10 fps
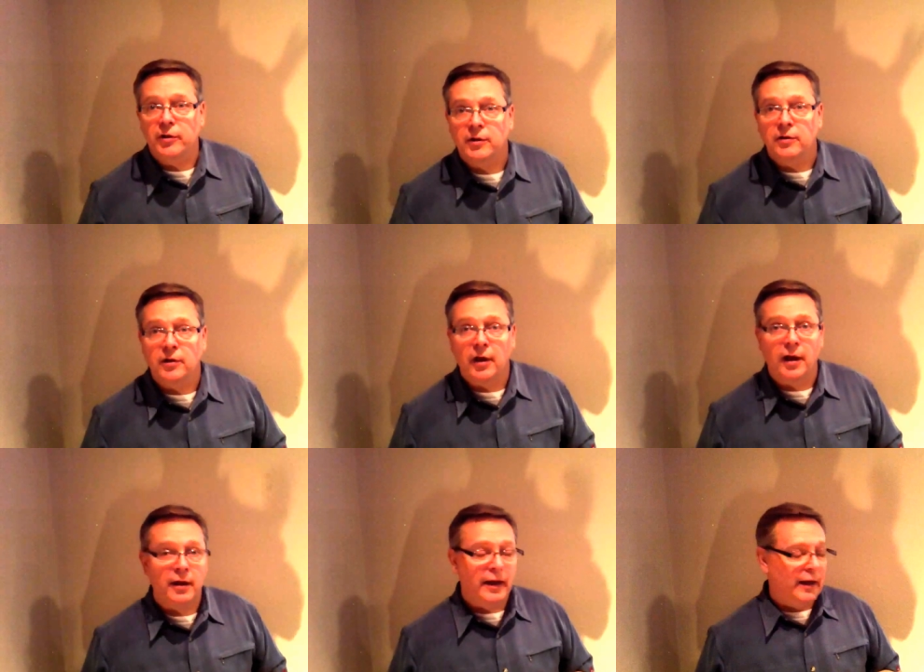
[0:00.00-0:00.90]

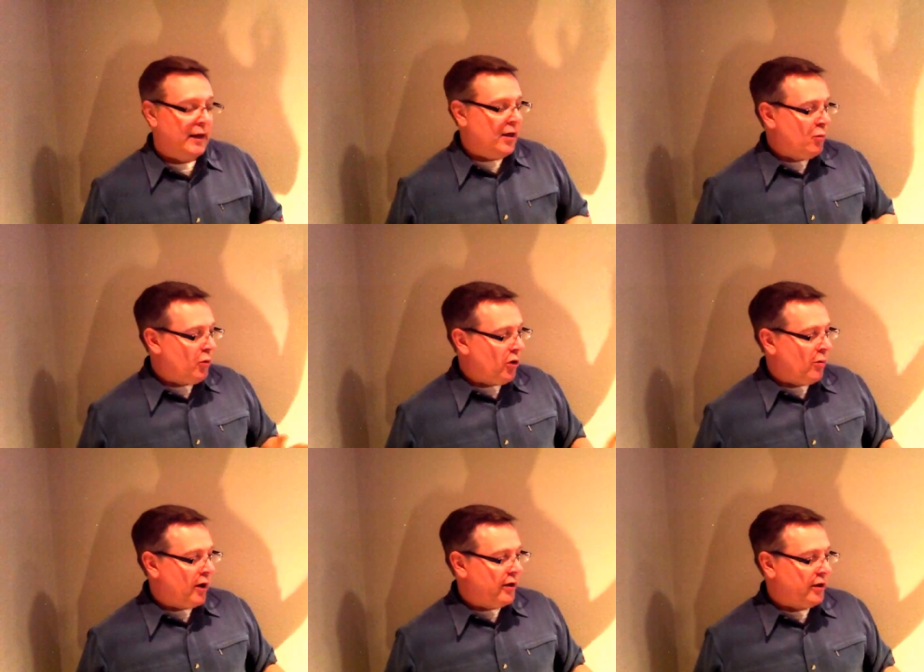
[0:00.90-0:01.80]
Okay, put
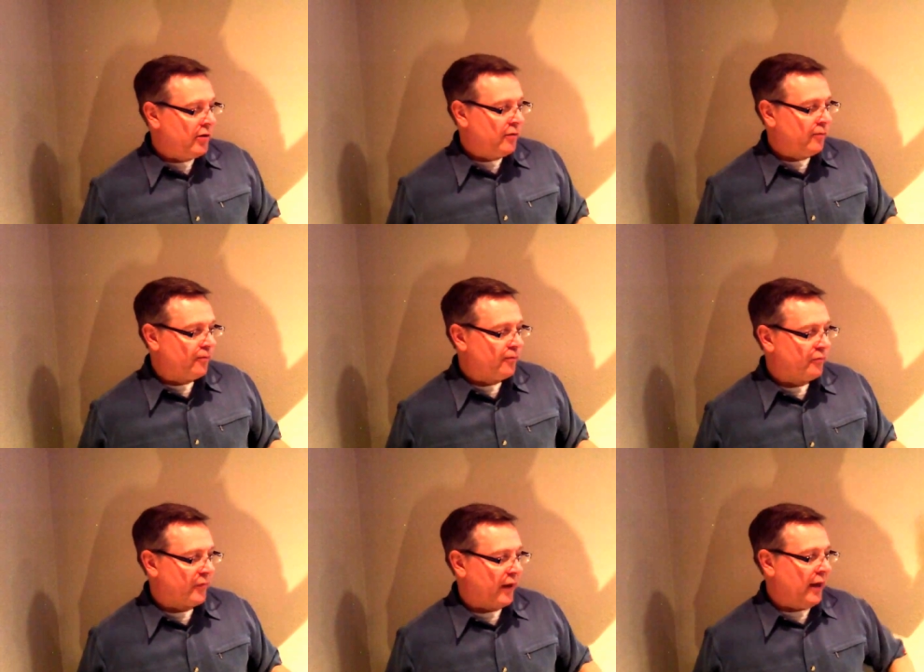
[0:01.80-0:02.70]
him on here.
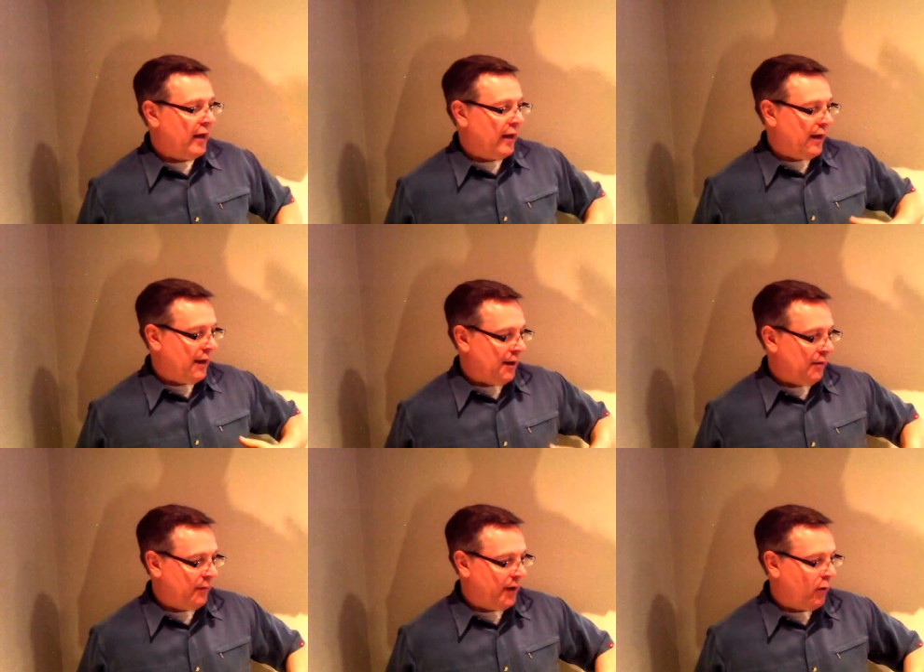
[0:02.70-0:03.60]

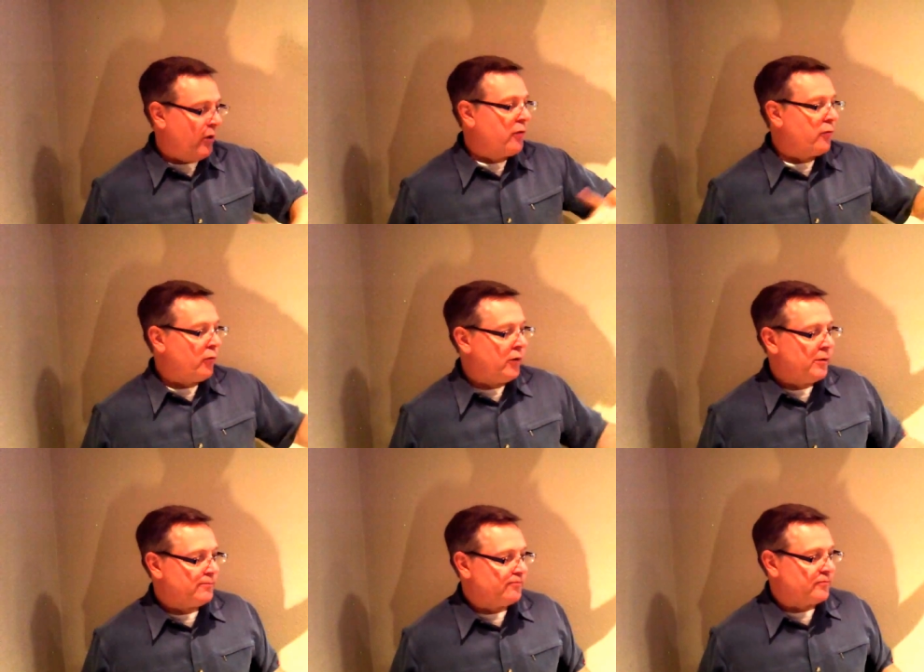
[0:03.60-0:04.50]
He went through
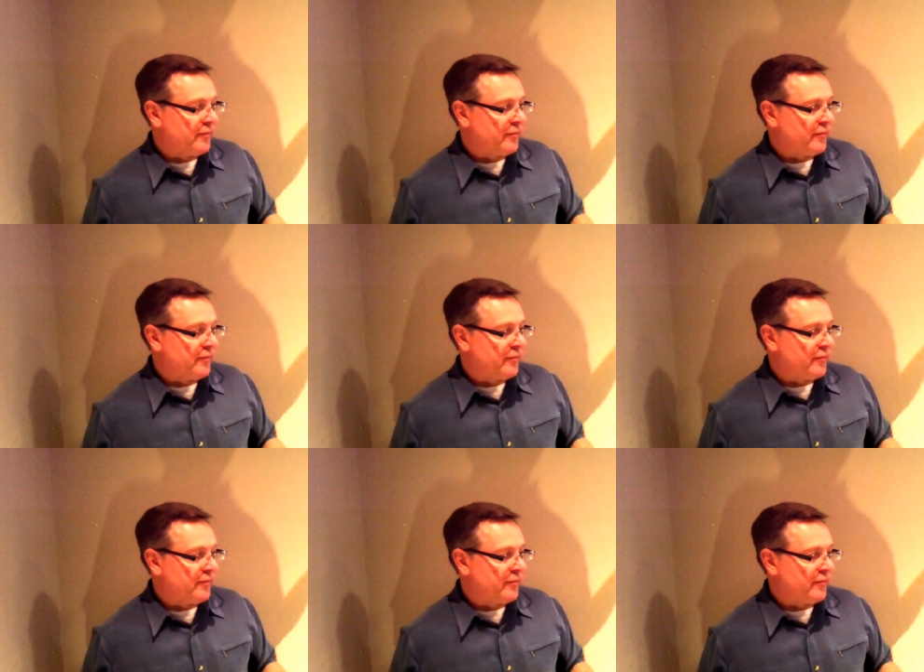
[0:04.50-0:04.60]
it.